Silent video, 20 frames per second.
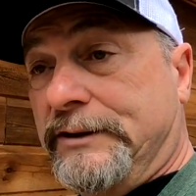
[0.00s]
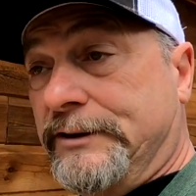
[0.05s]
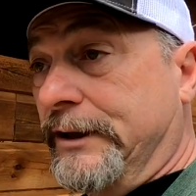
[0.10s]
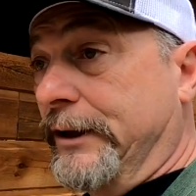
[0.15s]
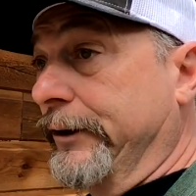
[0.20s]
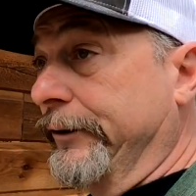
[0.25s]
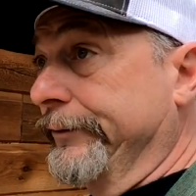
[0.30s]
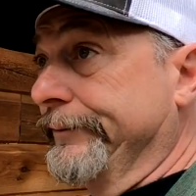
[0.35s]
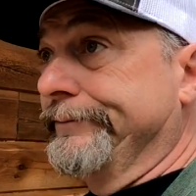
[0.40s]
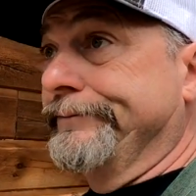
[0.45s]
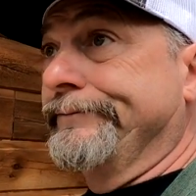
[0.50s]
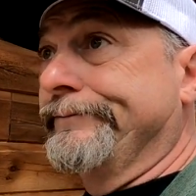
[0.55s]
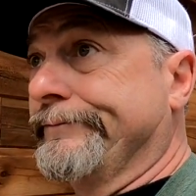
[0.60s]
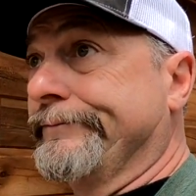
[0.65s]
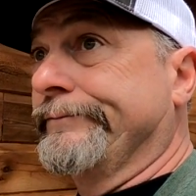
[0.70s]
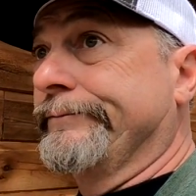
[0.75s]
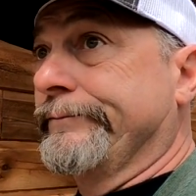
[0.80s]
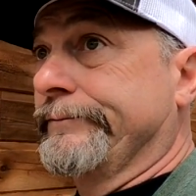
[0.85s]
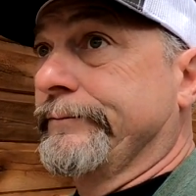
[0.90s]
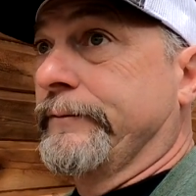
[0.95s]
So,
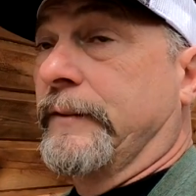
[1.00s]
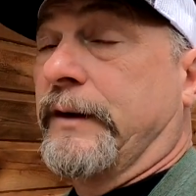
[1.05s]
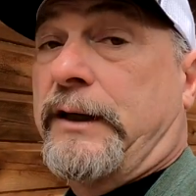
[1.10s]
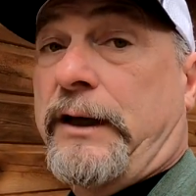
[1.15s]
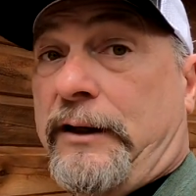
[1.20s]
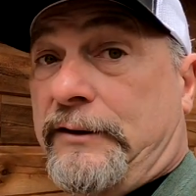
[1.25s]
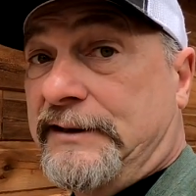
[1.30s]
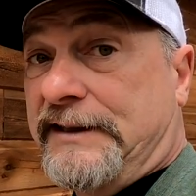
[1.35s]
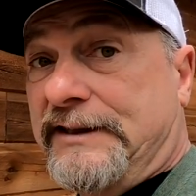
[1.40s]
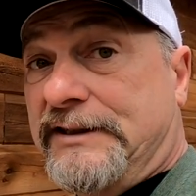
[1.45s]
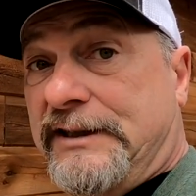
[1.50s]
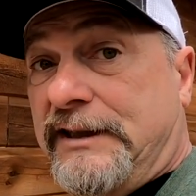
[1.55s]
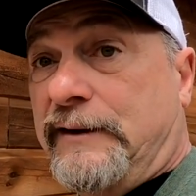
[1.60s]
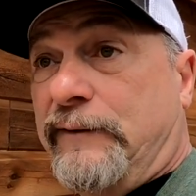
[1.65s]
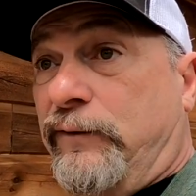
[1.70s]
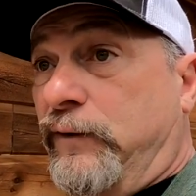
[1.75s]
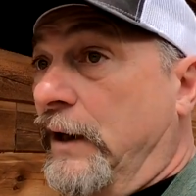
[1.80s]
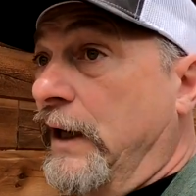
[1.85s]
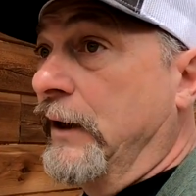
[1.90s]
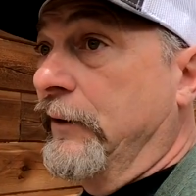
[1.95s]
cause I said
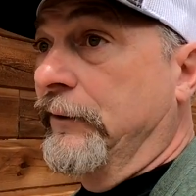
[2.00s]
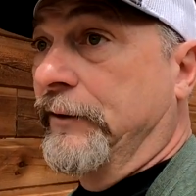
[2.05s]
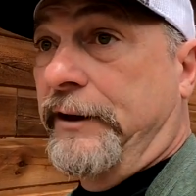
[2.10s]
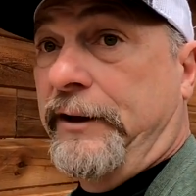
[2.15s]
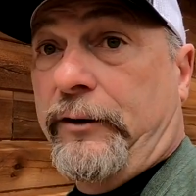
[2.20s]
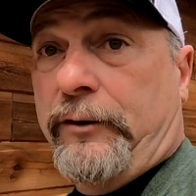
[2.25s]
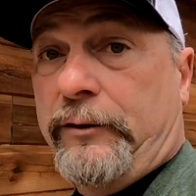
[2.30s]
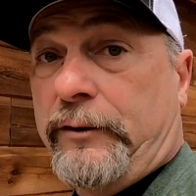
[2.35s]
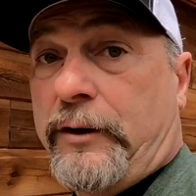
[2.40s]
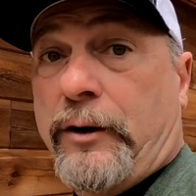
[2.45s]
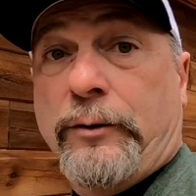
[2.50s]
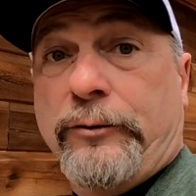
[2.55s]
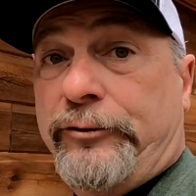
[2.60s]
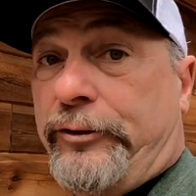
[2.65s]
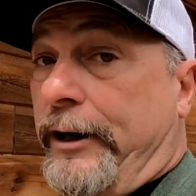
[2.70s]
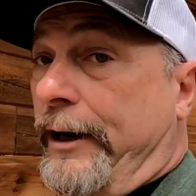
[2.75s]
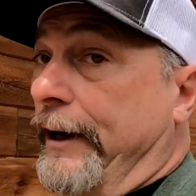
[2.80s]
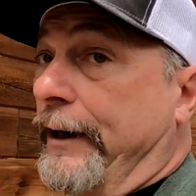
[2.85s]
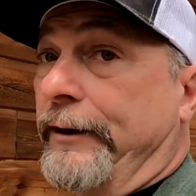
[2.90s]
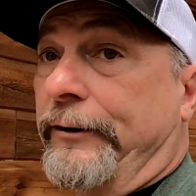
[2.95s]
flavor, don't go
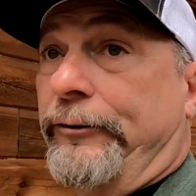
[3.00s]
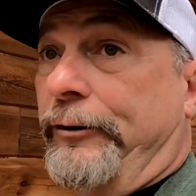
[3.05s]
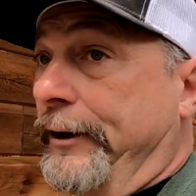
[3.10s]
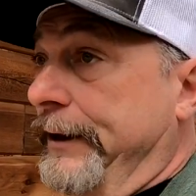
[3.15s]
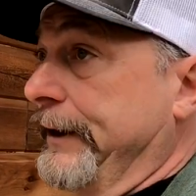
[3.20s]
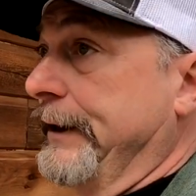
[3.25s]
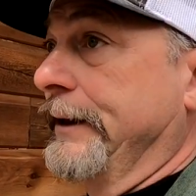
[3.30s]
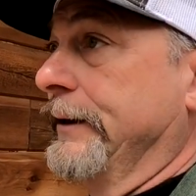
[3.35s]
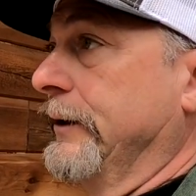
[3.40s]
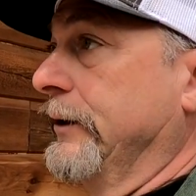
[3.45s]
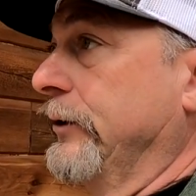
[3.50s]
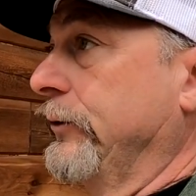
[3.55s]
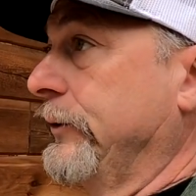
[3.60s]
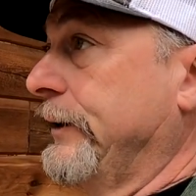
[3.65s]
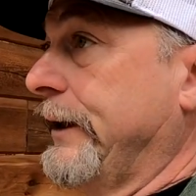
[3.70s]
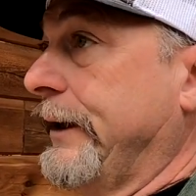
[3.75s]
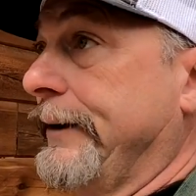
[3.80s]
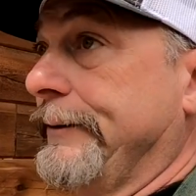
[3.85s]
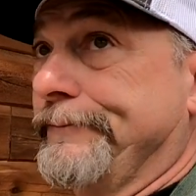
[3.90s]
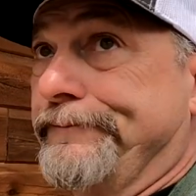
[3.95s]
try drinking it,
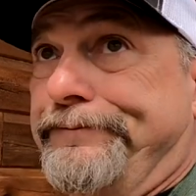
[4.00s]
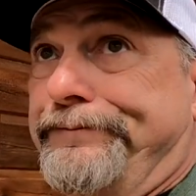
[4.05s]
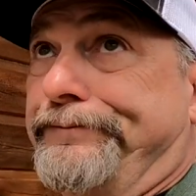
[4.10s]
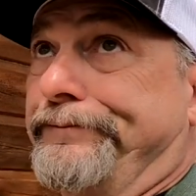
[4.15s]
okay?